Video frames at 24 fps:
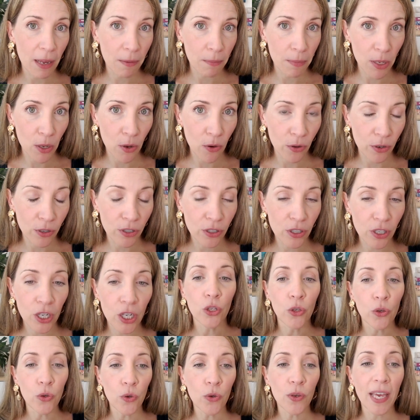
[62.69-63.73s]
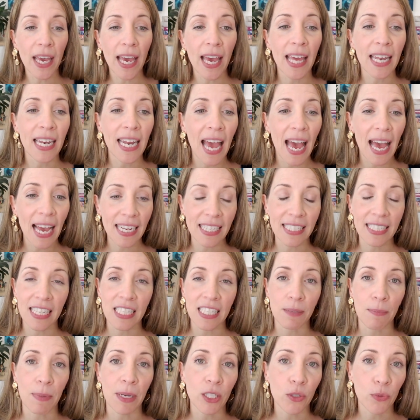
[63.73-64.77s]
and beyond, you can
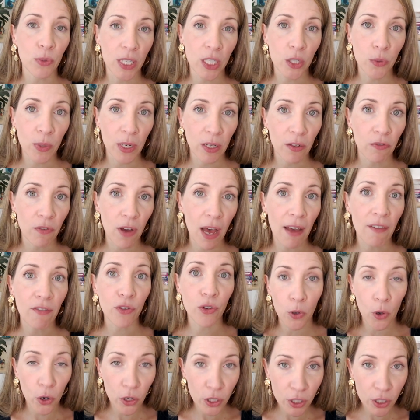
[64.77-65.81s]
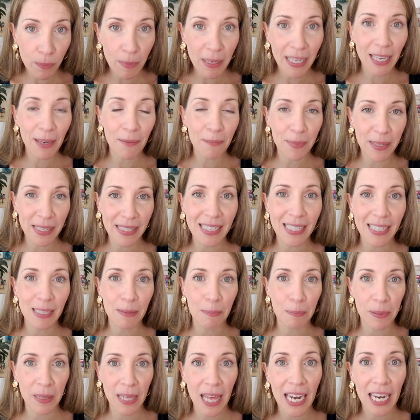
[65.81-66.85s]
access my 2025 Cosmic Business
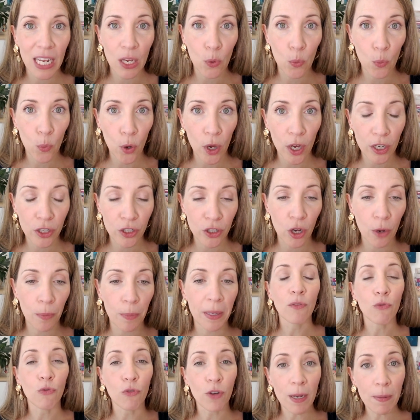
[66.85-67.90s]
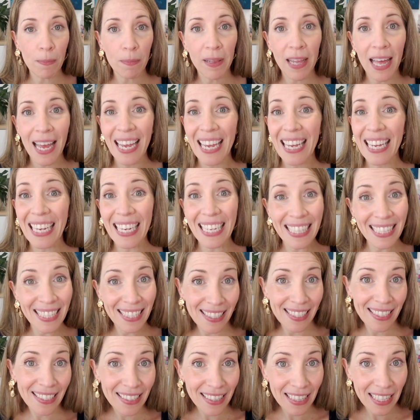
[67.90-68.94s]
Planning Workshop replay
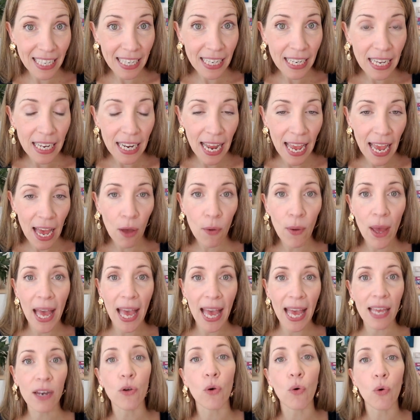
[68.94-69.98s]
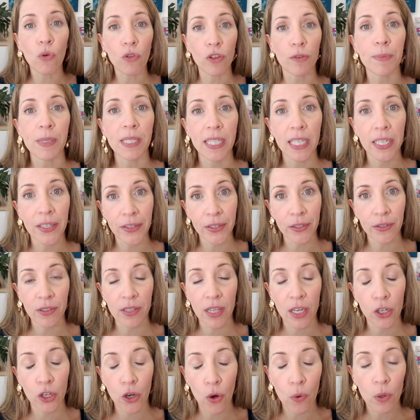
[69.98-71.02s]
instantly now, and all the materials
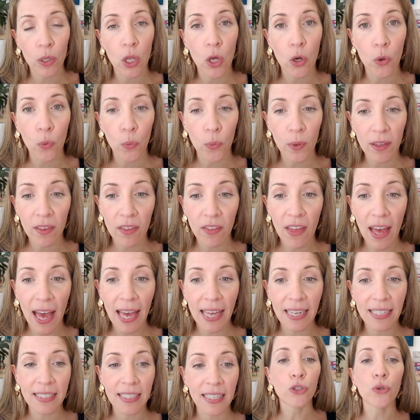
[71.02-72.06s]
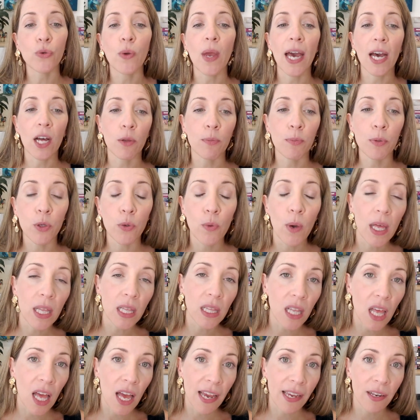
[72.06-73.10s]
that go along with that to help you
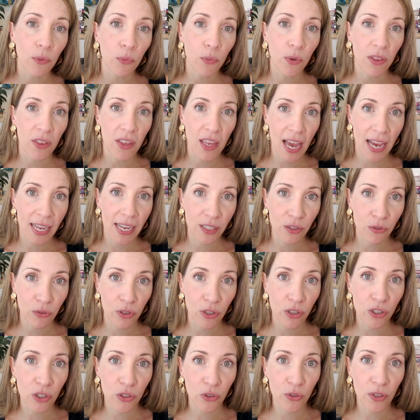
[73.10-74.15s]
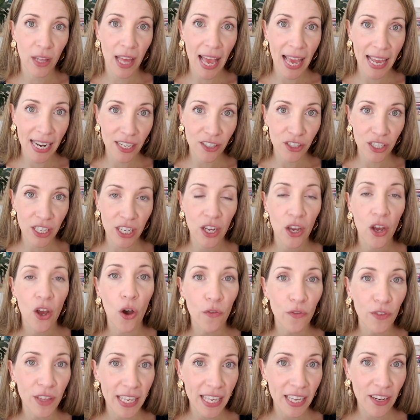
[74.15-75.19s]
align with the astrological energy
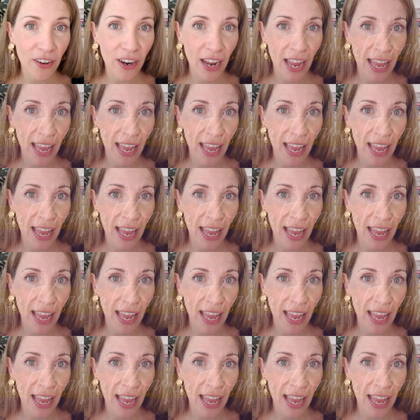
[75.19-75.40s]
of the year